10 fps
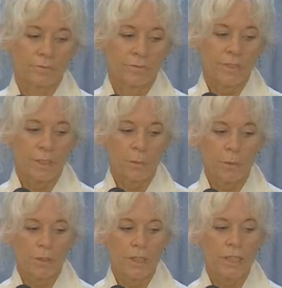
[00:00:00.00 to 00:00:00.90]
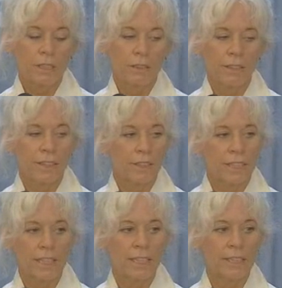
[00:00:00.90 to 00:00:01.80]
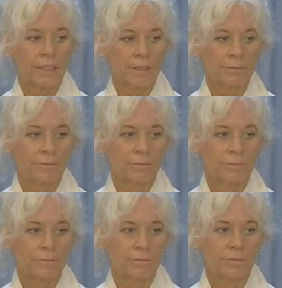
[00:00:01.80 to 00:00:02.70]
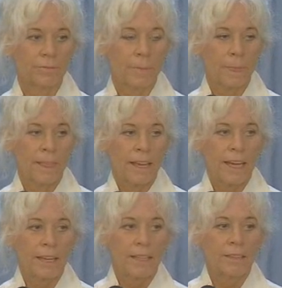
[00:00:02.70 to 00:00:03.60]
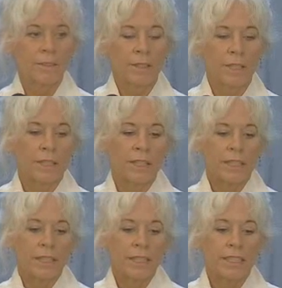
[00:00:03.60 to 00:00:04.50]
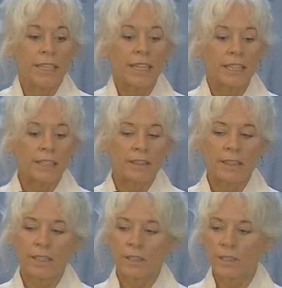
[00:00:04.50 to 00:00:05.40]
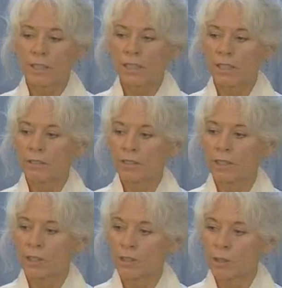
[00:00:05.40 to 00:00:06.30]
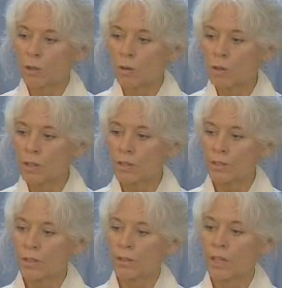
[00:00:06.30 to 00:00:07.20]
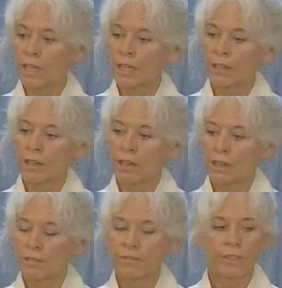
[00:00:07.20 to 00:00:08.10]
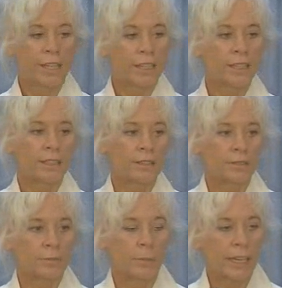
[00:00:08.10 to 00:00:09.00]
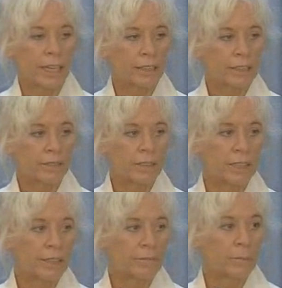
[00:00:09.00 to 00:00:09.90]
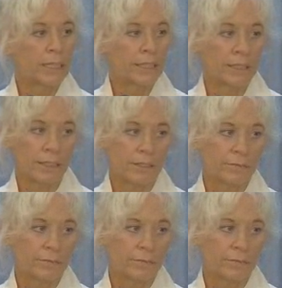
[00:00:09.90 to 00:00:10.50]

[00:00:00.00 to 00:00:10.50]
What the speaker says: These are more subtle, they aren't higher. And yet they are still of a certain order, so they are fed by activity of mind.